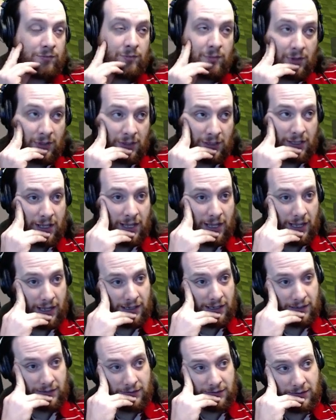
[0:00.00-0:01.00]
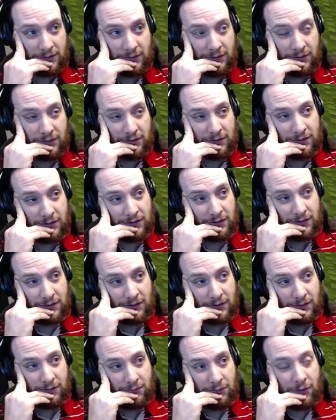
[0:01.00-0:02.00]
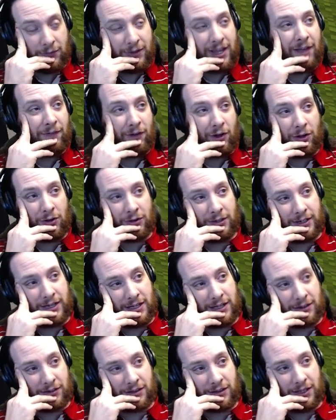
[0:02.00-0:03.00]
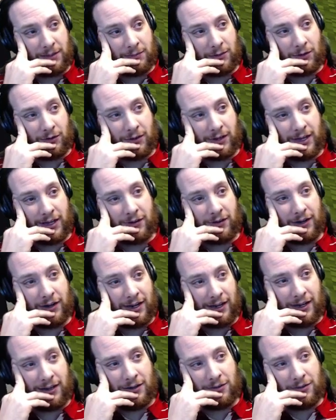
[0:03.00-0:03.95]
Yeah. But we have a whole nether theme going on right now.